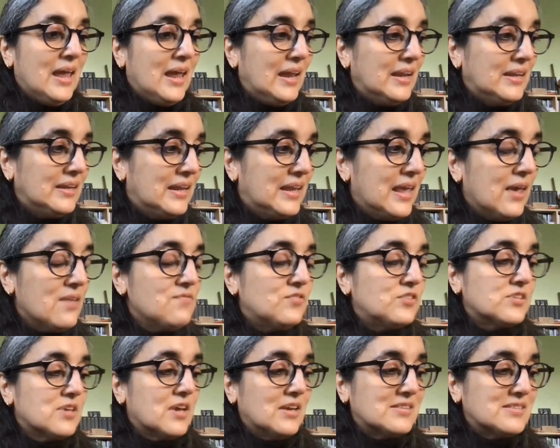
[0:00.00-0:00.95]
It
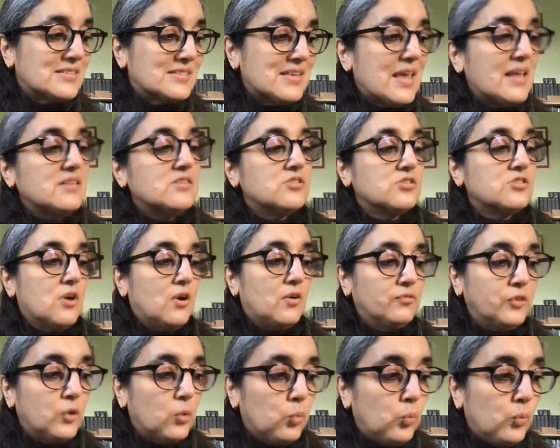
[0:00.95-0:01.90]
gives a sense
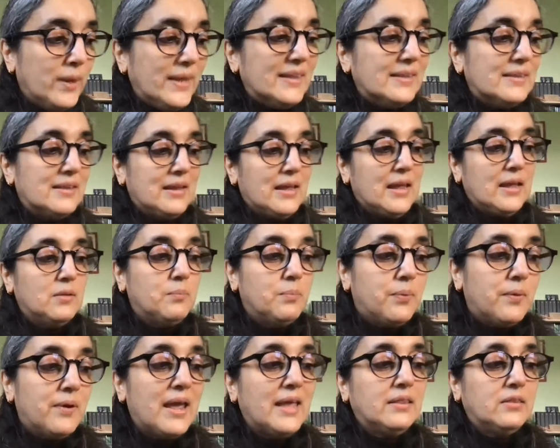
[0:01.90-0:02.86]
of the width and
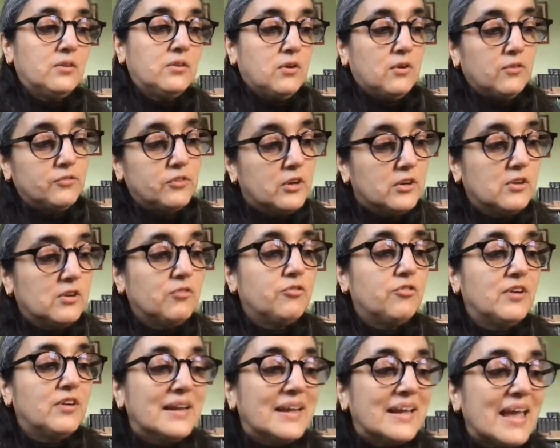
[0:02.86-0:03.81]
breadth of the
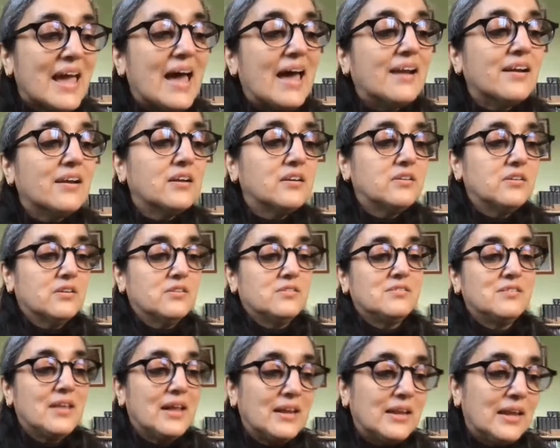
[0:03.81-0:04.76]
different
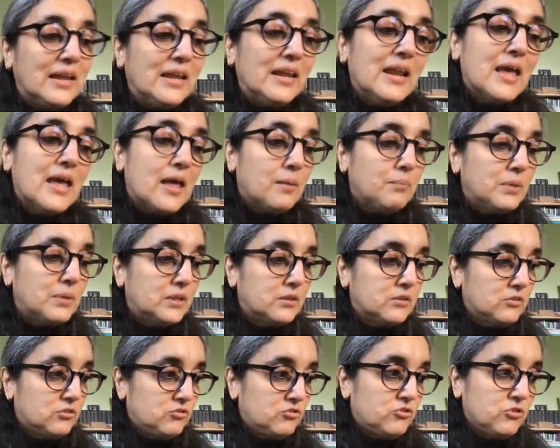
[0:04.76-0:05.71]
characters that inhabit
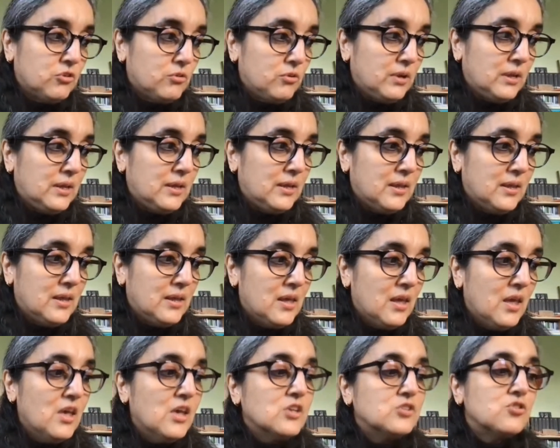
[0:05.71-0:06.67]
the story.
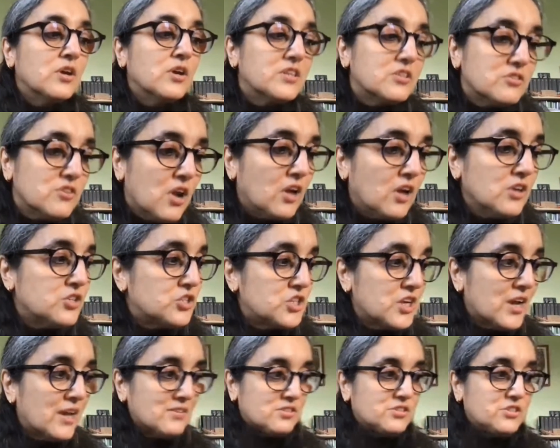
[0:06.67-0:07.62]
So it's not
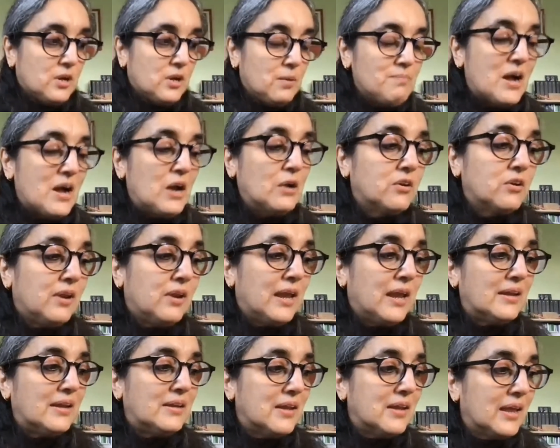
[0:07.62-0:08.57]
just about
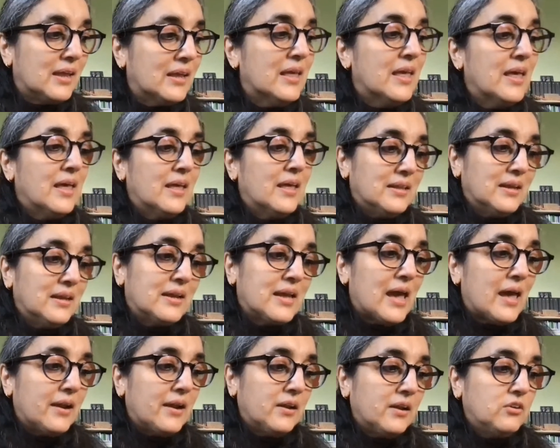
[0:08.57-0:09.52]
creating the
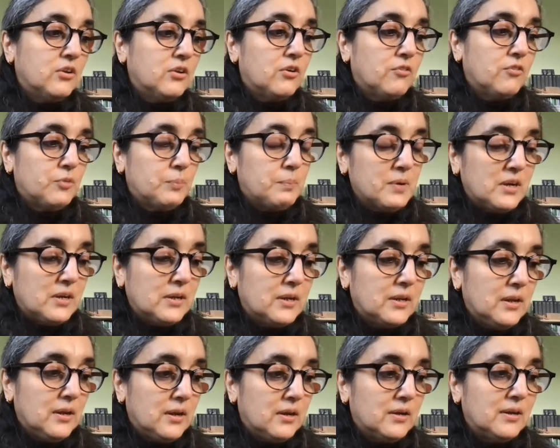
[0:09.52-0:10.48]
character of a
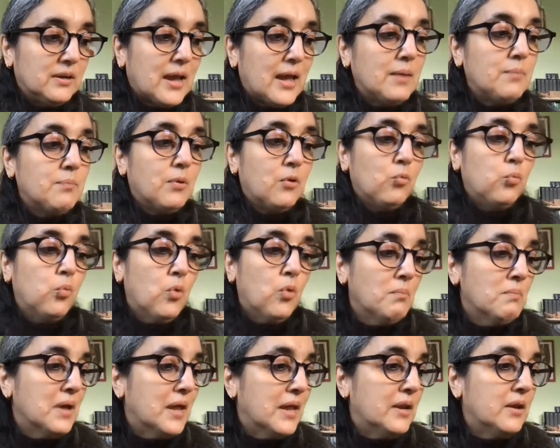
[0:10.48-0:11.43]
particular type of
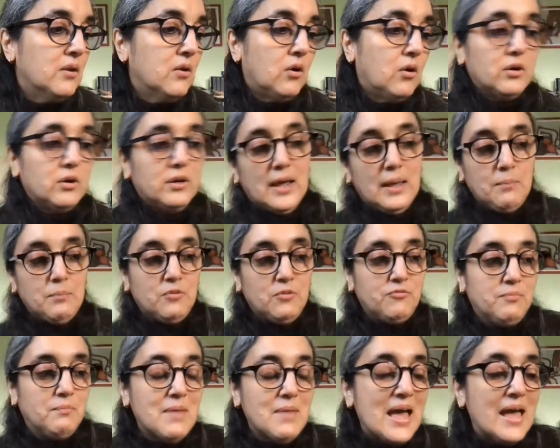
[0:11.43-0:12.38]
woman or type
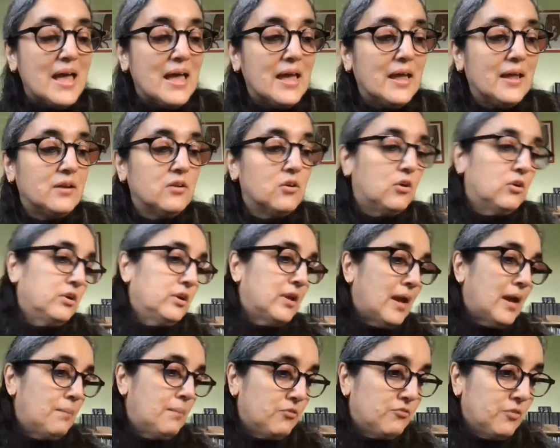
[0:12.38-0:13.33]
of man or
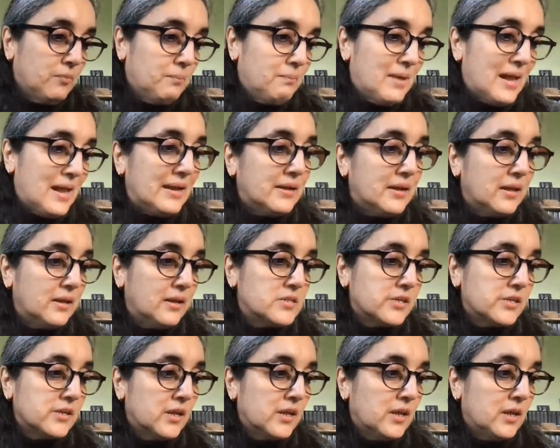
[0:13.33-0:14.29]
type of a
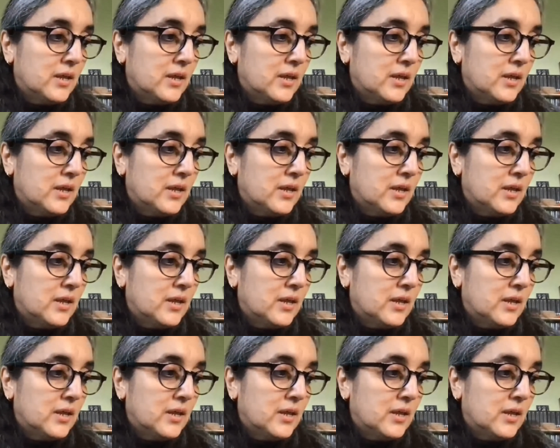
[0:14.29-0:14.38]
bandit.